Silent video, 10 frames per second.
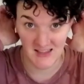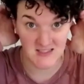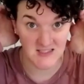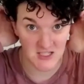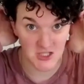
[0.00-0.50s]

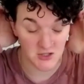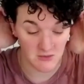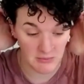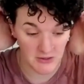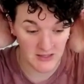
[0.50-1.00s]
It's such a
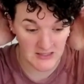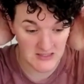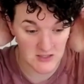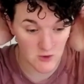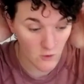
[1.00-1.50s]
good book, and
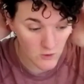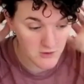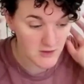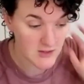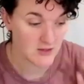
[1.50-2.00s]
it's
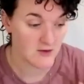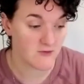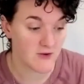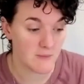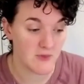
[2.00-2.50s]
told
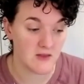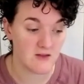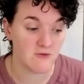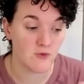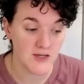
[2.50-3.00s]
from
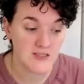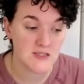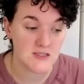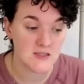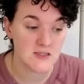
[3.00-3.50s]
the
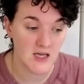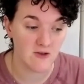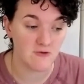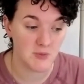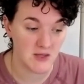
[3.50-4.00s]
voices
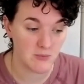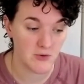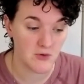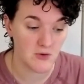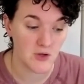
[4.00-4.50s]
of
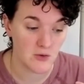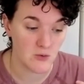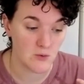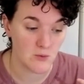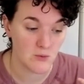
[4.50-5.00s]
people
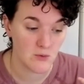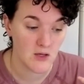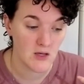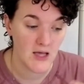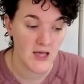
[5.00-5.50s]
who
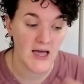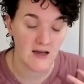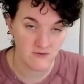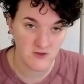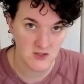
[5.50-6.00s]

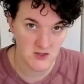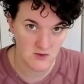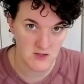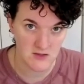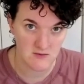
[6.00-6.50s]
have
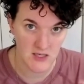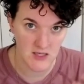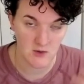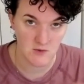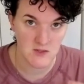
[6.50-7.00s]
dissociative
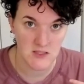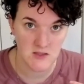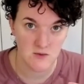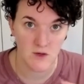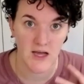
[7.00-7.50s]

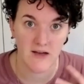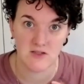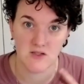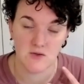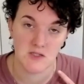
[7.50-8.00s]
diagnoses or have
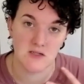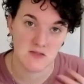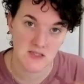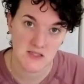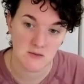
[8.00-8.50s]
dissociative
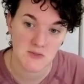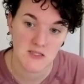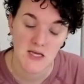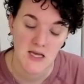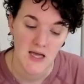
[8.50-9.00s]
systems.